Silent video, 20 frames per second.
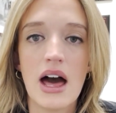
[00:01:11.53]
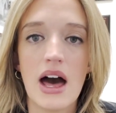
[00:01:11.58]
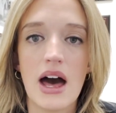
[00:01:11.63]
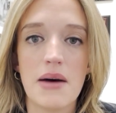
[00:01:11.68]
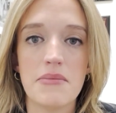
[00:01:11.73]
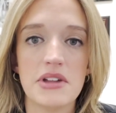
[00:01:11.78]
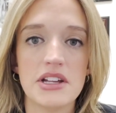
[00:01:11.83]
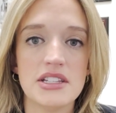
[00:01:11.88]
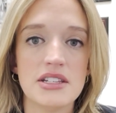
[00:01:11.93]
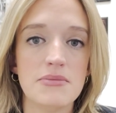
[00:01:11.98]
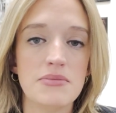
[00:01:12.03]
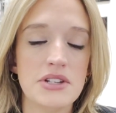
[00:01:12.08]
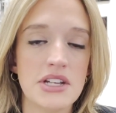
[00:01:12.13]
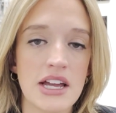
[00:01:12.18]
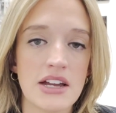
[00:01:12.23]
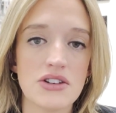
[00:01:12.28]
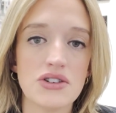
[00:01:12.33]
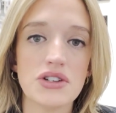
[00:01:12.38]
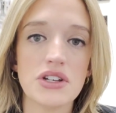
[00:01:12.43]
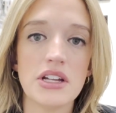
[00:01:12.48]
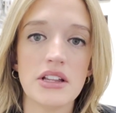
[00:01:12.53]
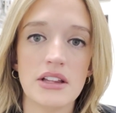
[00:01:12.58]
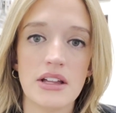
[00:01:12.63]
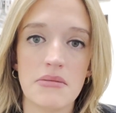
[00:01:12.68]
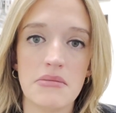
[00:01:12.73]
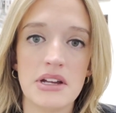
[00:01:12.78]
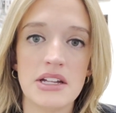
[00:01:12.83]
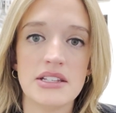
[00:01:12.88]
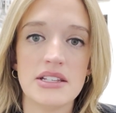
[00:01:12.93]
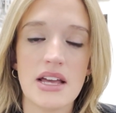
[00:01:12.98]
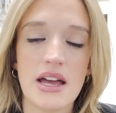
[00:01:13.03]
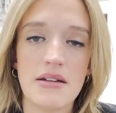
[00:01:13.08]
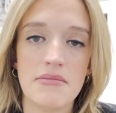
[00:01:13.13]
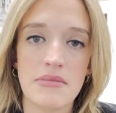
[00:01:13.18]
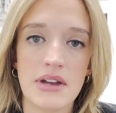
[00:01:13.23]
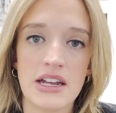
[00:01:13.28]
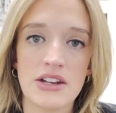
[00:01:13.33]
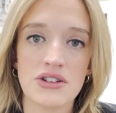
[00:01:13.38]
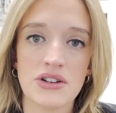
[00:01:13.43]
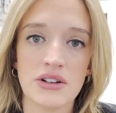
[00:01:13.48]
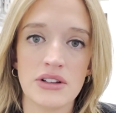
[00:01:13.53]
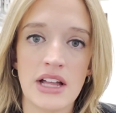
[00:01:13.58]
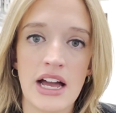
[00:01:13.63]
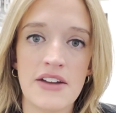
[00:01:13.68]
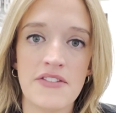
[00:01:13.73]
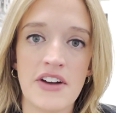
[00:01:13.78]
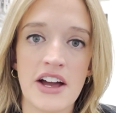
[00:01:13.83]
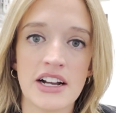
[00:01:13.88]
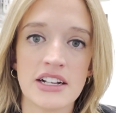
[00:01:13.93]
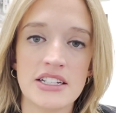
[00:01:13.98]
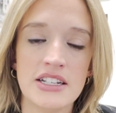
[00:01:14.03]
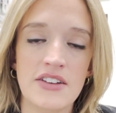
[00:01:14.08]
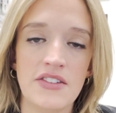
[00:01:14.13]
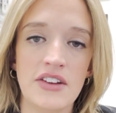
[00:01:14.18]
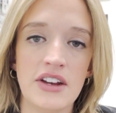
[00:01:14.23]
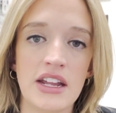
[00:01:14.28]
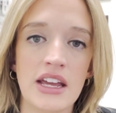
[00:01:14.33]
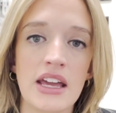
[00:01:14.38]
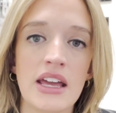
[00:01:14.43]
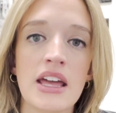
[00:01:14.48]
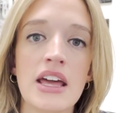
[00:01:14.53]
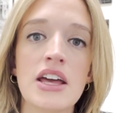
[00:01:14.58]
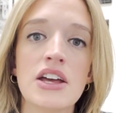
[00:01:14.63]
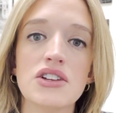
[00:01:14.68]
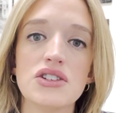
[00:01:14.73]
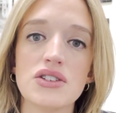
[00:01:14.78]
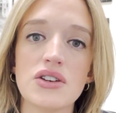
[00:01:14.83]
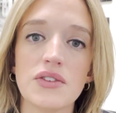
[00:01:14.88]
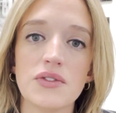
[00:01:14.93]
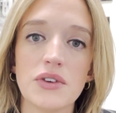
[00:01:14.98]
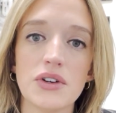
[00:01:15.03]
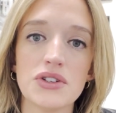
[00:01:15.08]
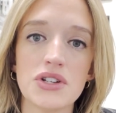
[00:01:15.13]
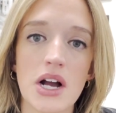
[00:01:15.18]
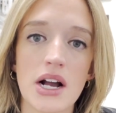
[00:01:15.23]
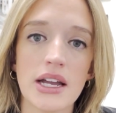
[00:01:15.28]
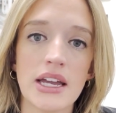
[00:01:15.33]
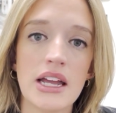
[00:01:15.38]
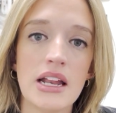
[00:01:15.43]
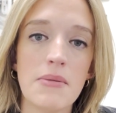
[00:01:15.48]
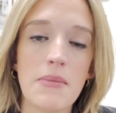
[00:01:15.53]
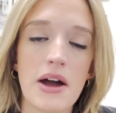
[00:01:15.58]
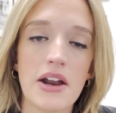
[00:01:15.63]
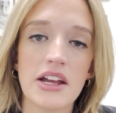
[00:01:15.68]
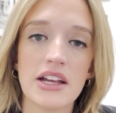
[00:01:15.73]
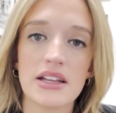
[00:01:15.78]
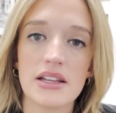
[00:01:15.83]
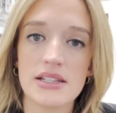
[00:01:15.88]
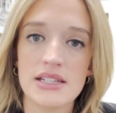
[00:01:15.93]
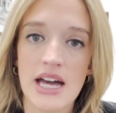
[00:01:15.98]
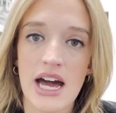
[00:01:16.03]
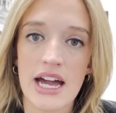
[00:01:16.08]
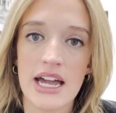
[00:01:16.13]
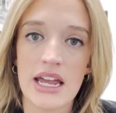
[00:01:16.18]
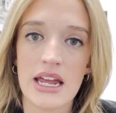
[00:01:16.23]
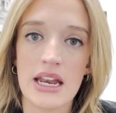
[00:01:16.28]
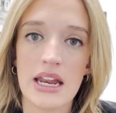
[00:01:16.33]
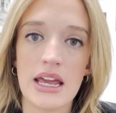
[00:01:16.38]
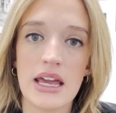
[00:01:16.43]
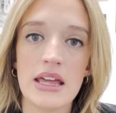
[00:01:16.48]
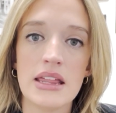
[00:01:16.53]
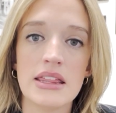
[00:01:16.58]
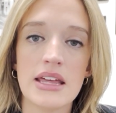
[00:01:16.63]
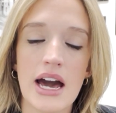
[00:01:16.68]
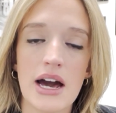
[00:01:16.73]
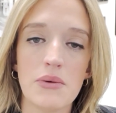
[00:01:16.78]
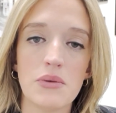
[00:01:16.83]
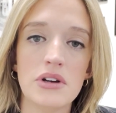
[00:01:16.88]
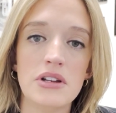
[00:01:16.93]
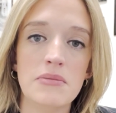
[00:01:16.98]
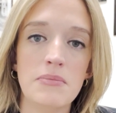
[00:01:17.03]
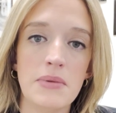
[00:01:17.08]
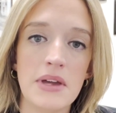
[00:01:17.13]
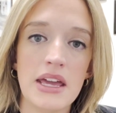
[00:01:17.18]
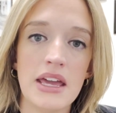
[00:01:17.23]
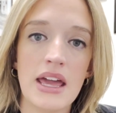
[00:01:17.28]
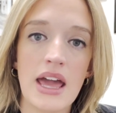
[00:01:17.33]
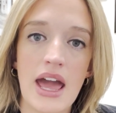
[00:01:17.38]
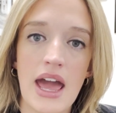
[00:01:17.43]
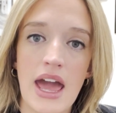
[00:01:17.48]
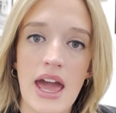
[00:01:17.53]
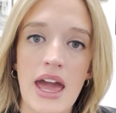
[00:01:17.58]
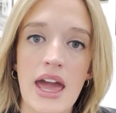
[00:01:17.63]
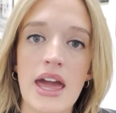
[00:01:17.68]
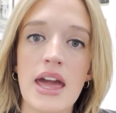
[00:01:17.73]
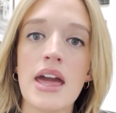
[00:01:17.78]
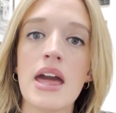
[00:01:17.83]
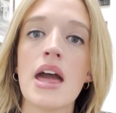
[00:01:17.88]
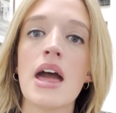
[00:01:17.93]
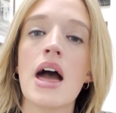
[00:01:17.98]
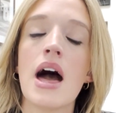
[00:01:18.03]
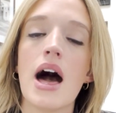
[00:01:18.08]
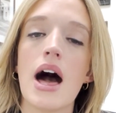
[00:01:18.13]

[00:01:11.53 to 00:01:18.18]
that substantially limits a major life activity. So if we're talking about anxiety, that would be a